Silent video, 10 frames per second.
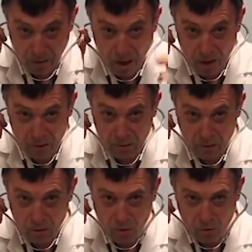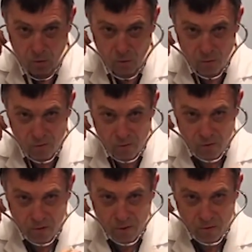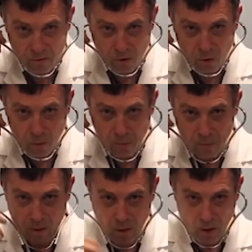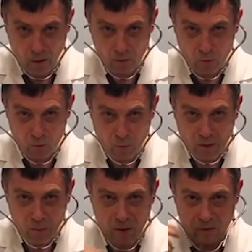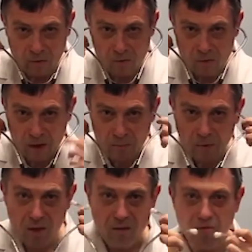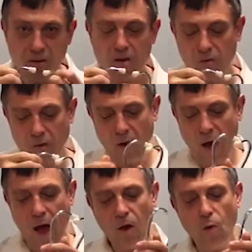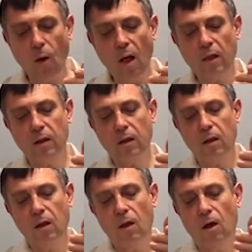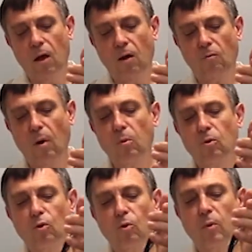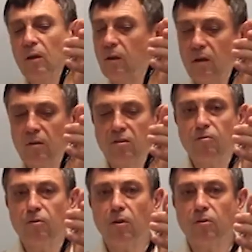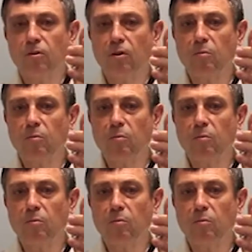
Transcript: nod. You use the stethoscope, uh, tubing about the same. Very, very high quality uh, rubber tubing, difficult to